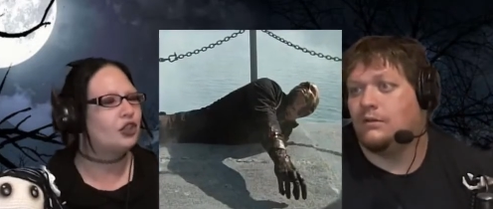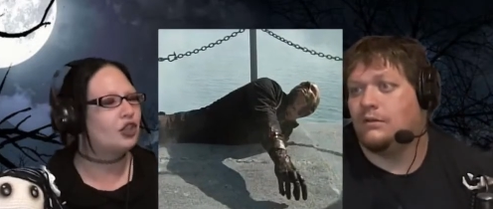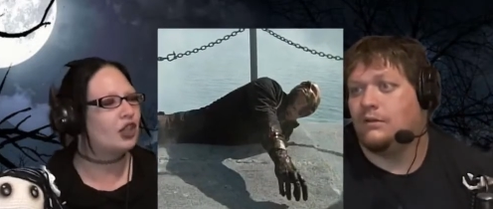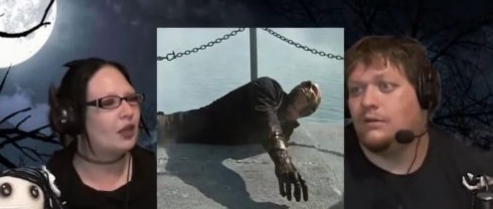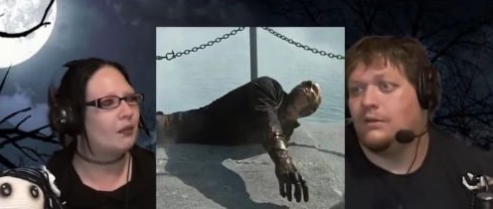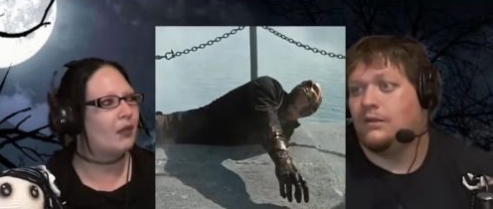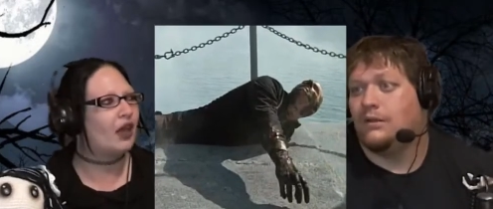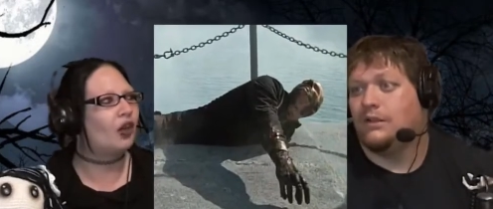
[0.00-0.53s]
Speaker 1: to
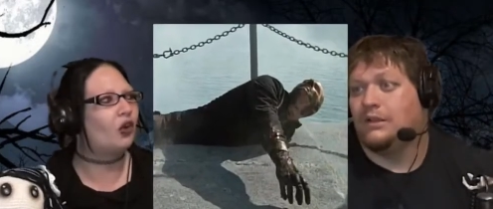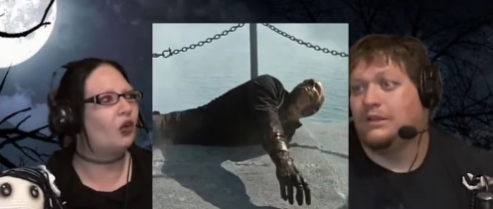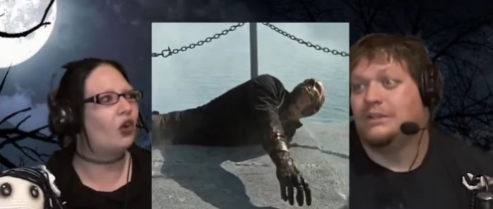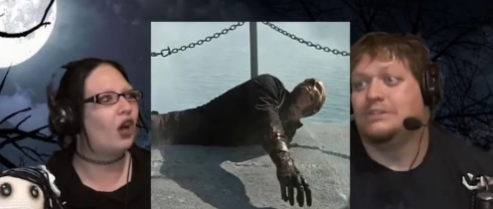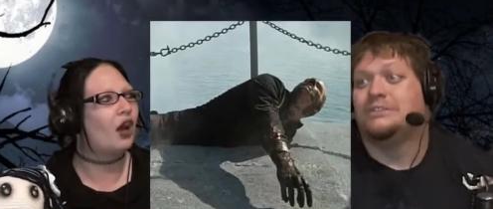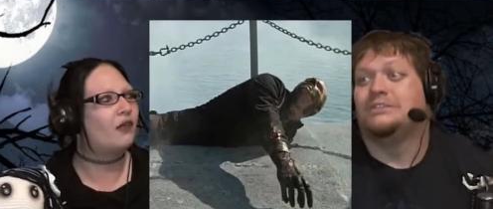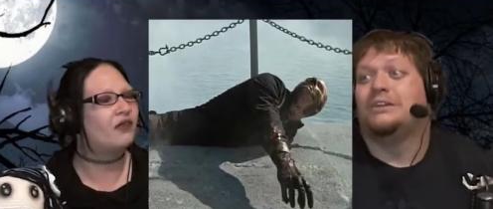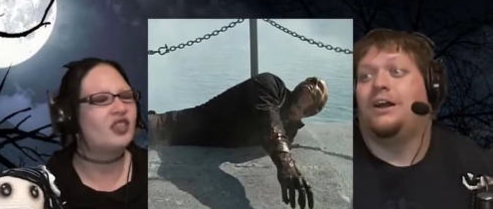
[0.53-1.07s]
the
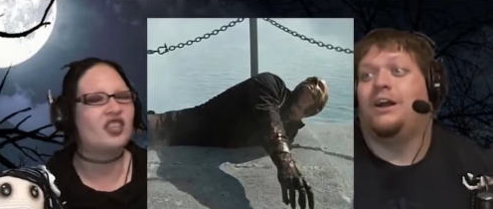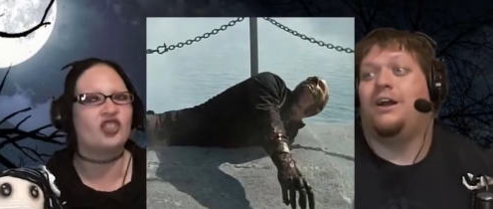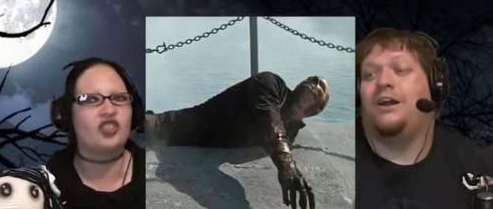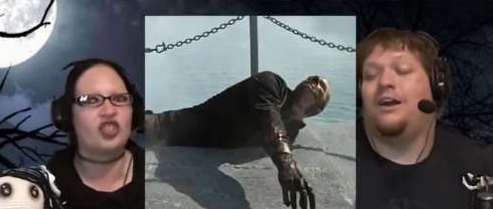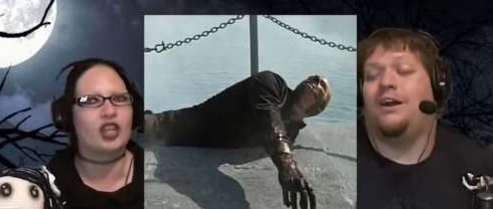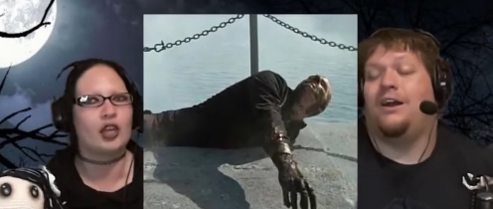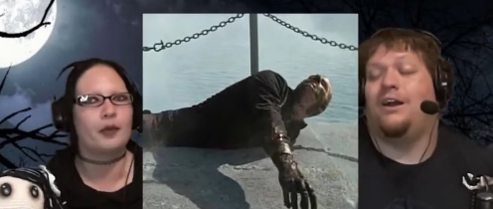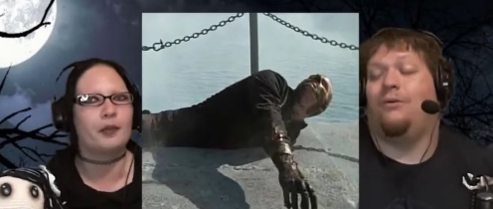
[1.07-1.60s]
metal of the
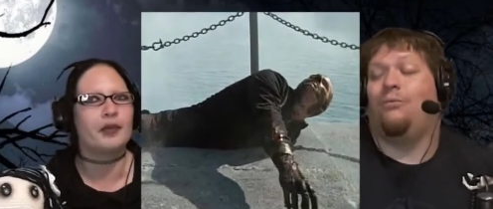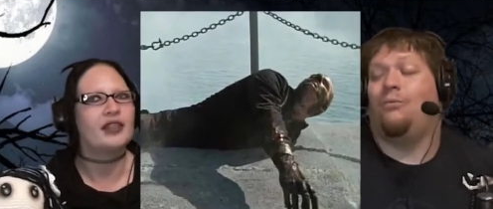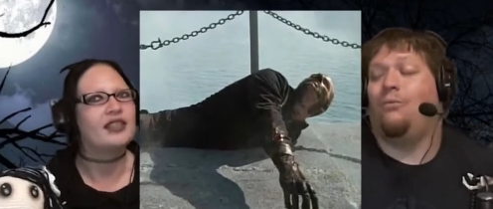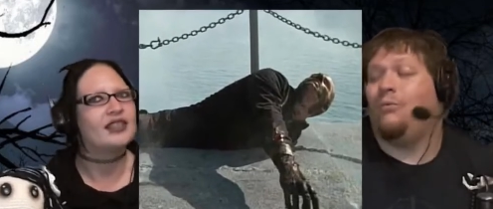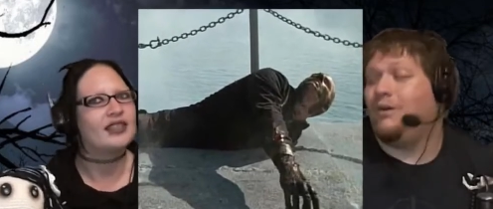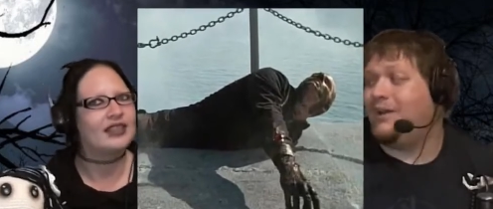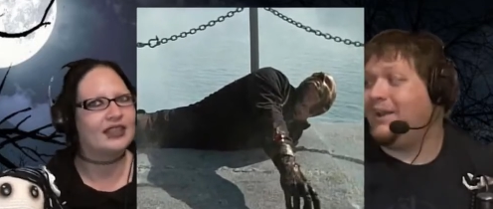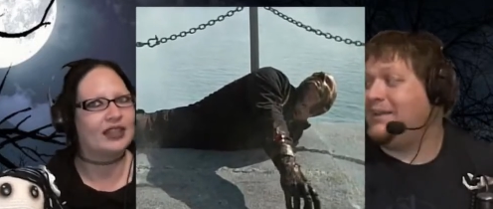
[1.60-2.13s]
ship,
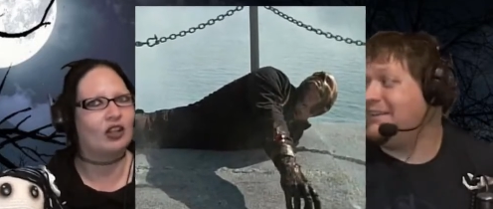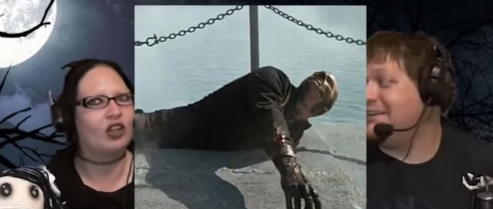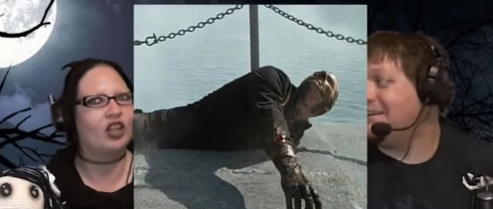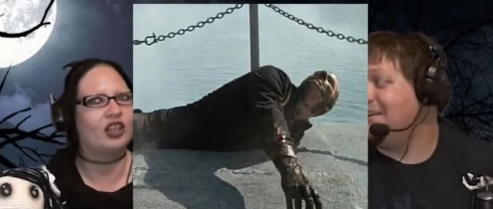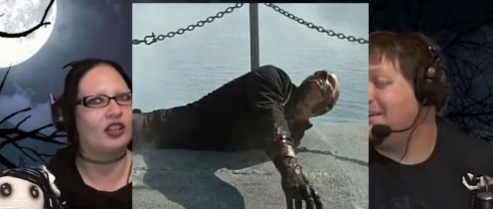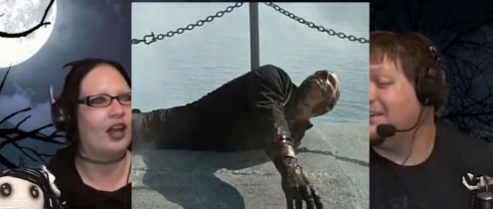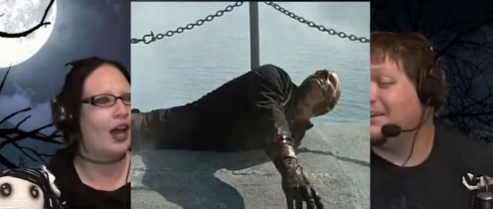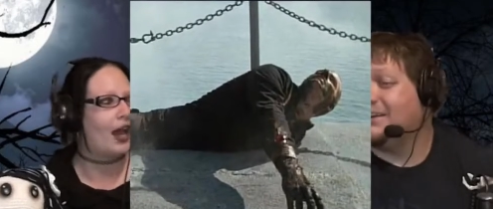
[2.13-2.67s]

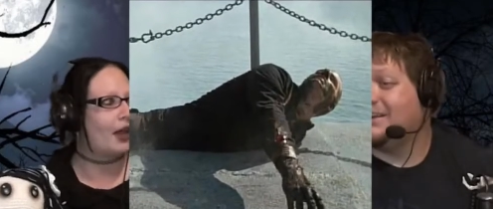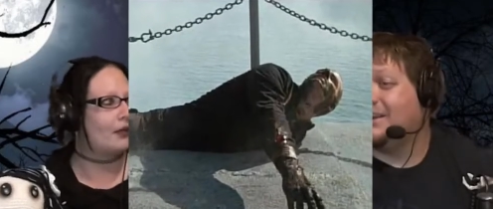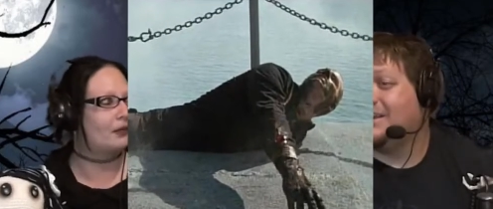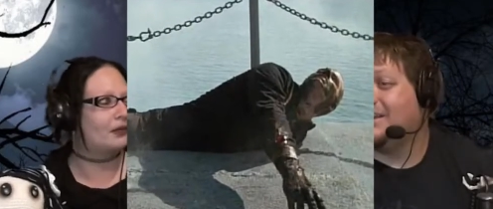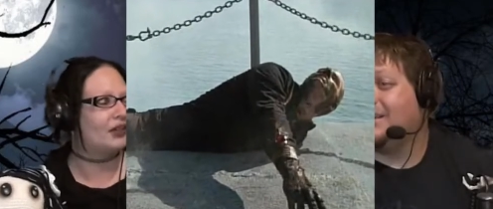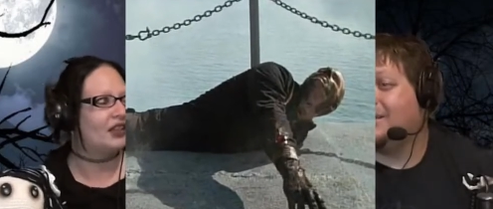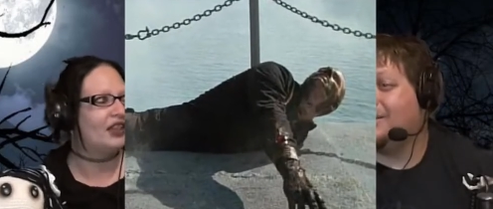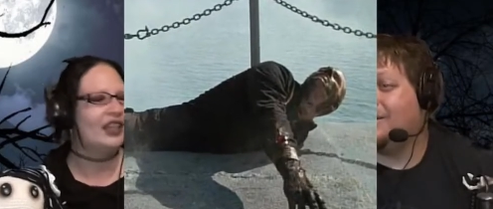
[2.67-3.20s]
still alive.
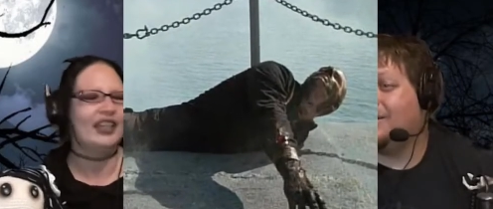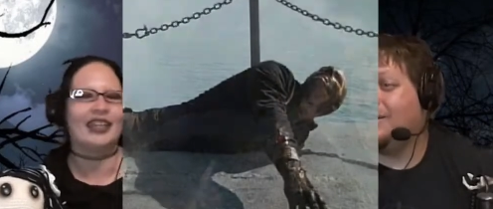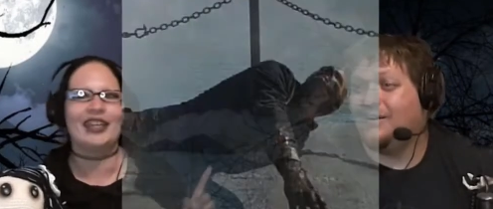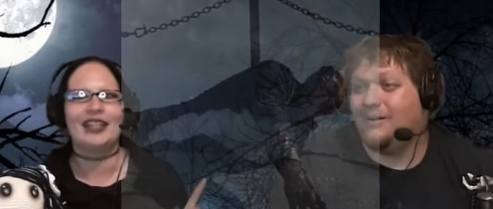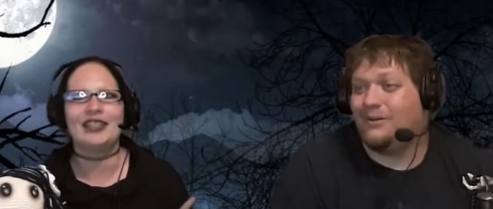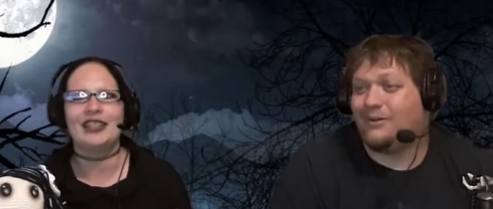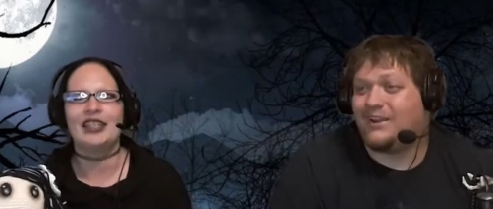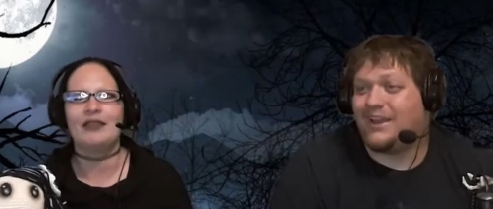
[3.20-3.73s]

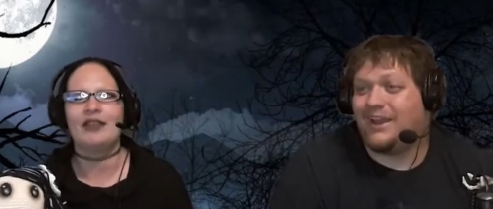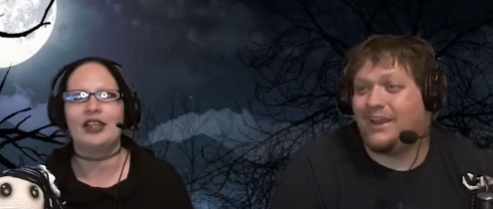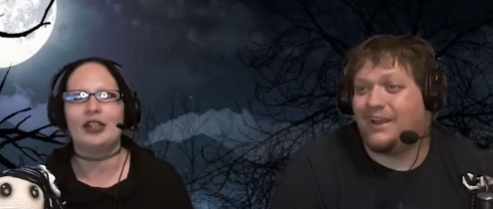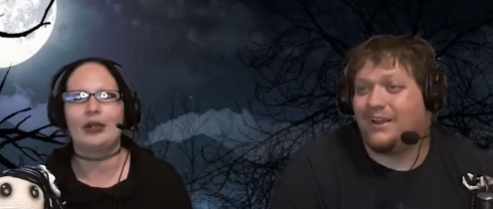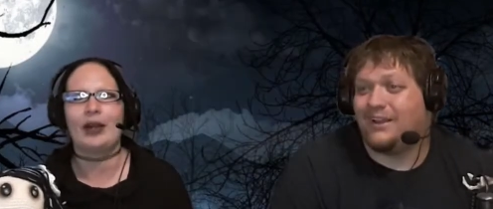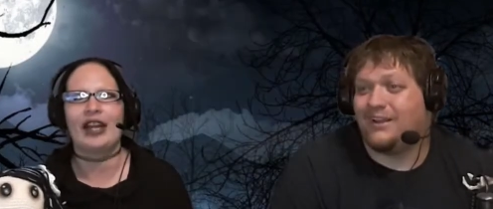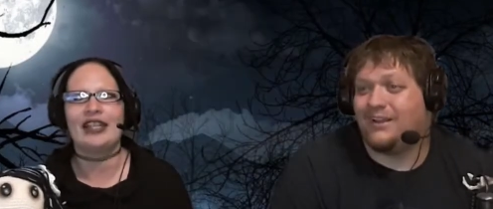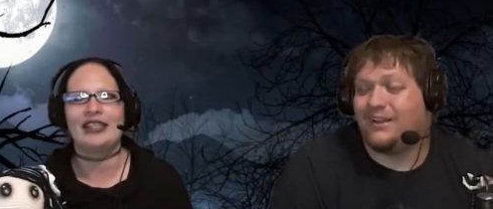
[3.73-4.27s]
Gets
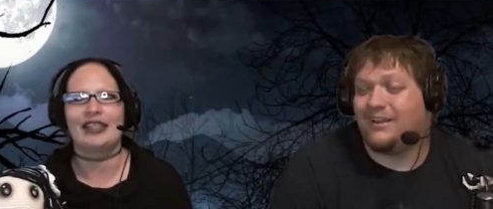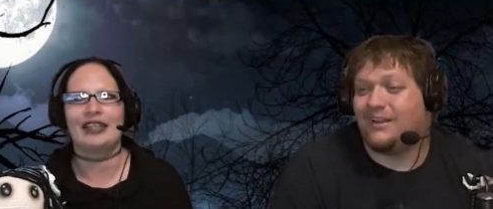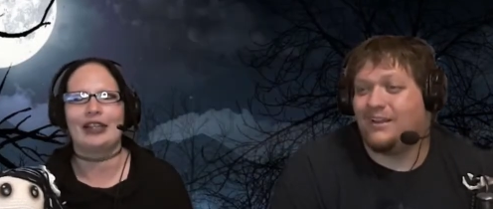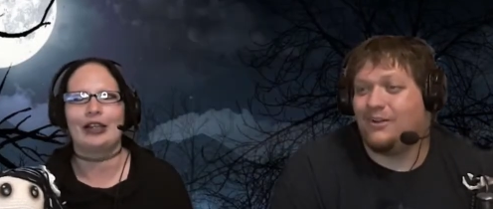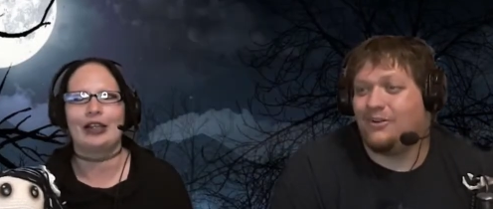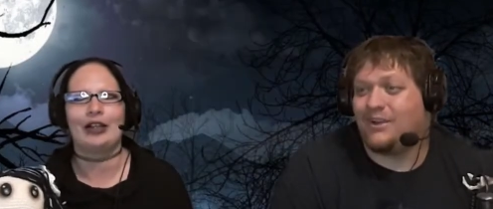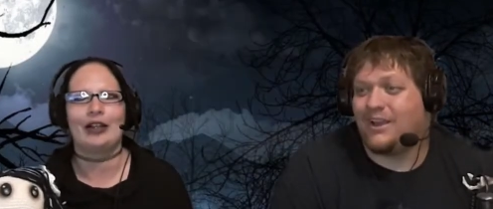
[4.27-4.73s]
even crazier.